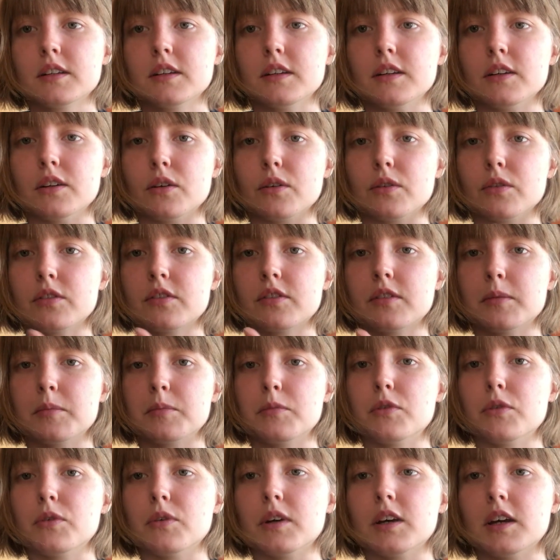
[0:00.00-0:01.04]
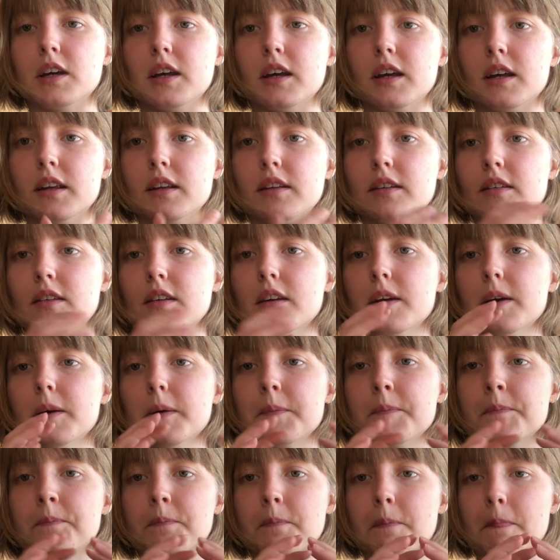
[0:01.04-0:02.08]
you know, subdue it and
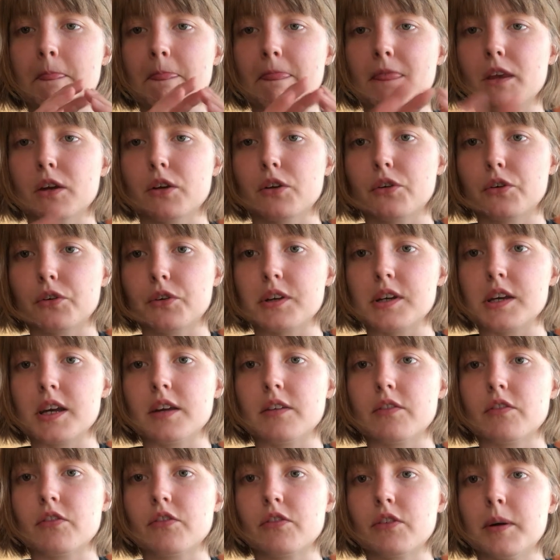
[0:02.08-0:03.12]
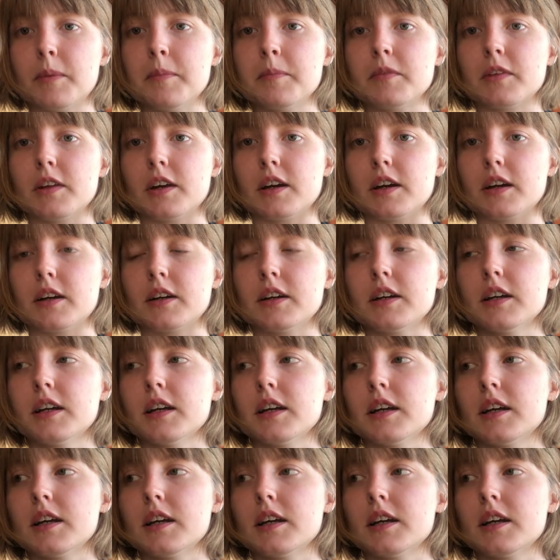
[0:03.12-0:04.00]
create from there.